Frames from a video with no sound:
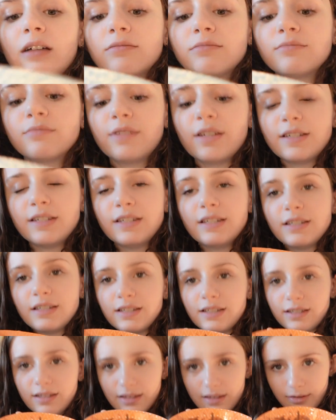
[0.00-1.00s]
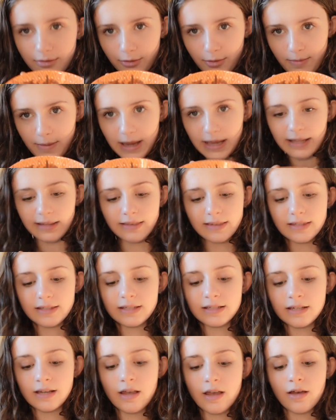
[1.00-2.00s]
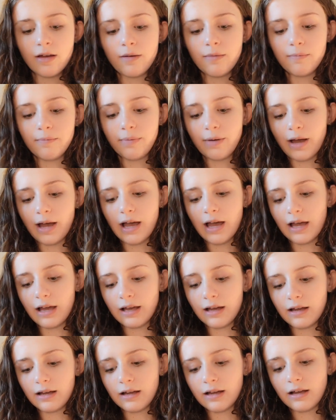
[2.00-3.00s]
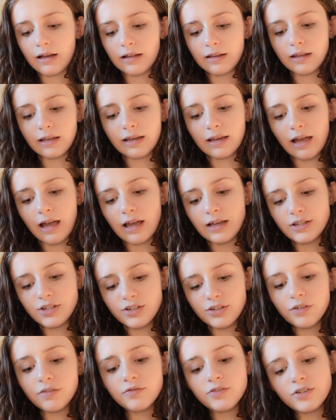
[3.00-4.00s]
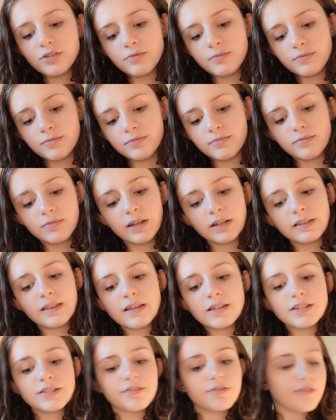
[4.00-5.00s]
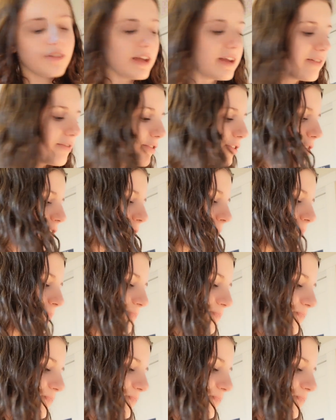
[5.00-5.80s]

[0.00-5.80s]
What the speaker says: This is the remains, but, like, I served too, like, this flavor